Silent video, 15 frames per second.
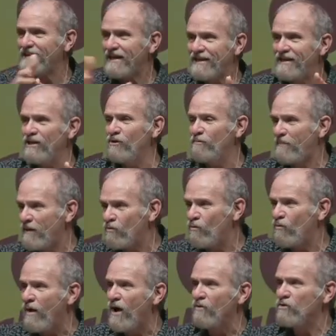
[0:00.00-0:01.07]
that God has,
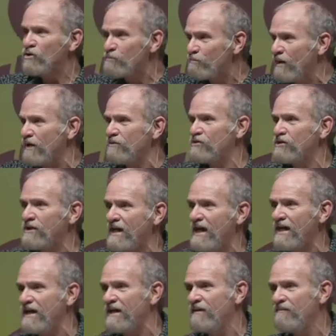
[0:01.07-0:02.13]
has made you to
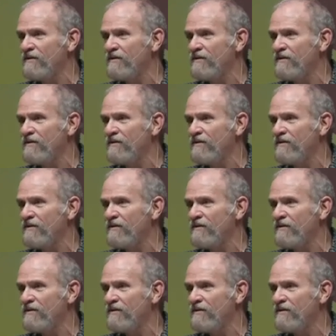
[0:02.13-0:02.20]
do.